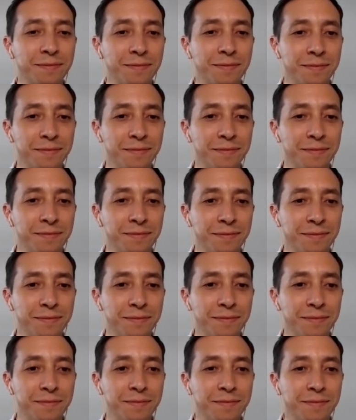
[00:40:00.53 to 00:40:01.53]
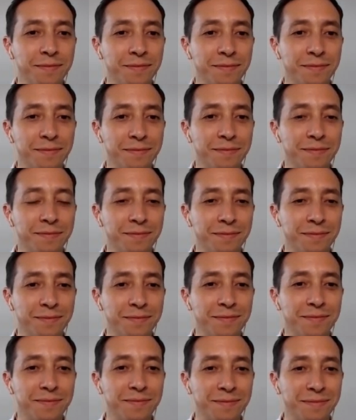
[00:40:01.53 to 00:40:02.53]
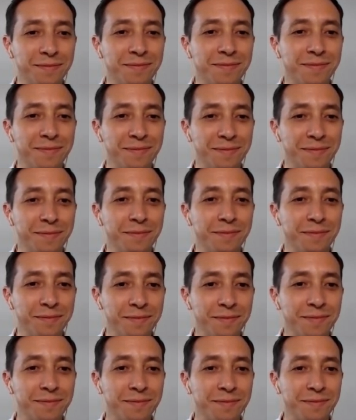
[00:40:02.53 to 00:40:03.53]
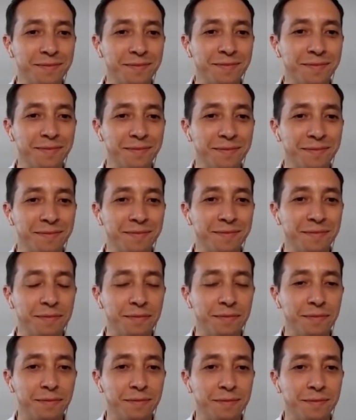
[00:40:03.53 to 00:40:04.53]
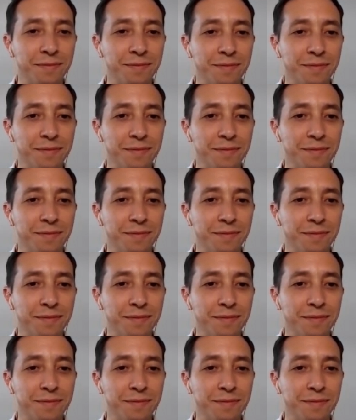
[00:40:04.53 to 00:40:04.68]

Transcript: No words are spoken by the person on screen.